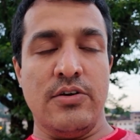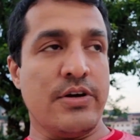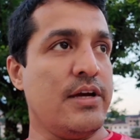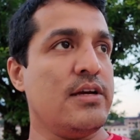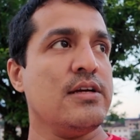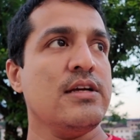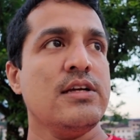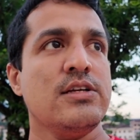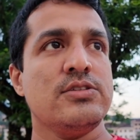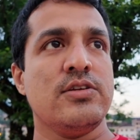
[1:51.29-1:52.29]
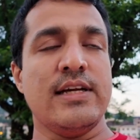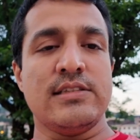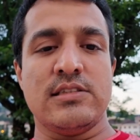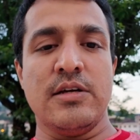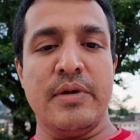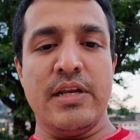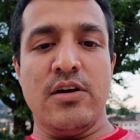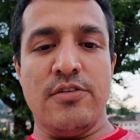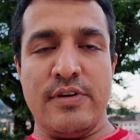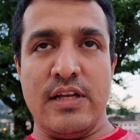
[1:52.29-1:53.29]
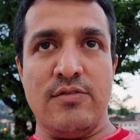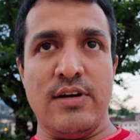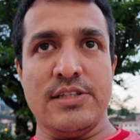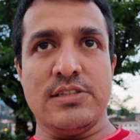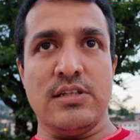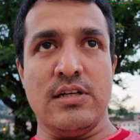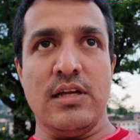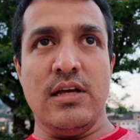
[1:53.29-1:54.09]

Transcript: Okay, so that's the meaning of inflation.